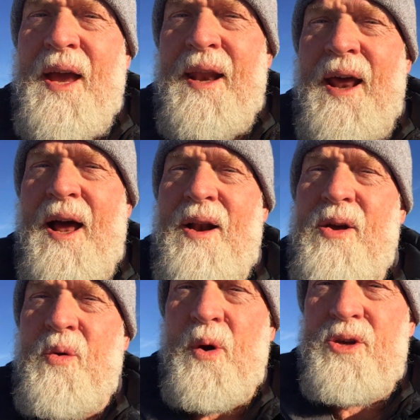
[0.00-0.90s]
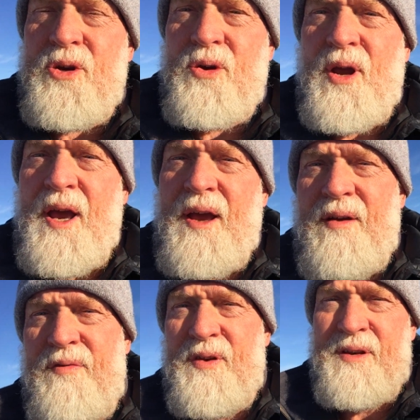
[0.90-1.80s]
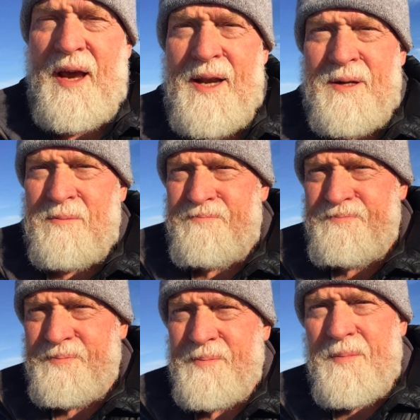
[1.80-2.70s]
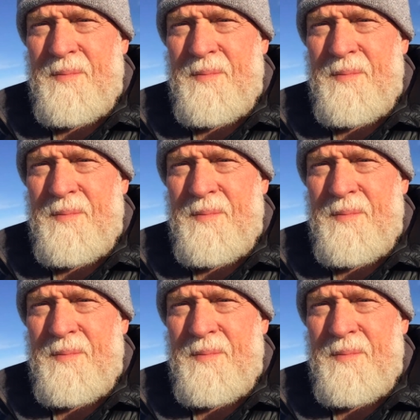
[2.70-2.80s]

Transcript: And now look what you have done.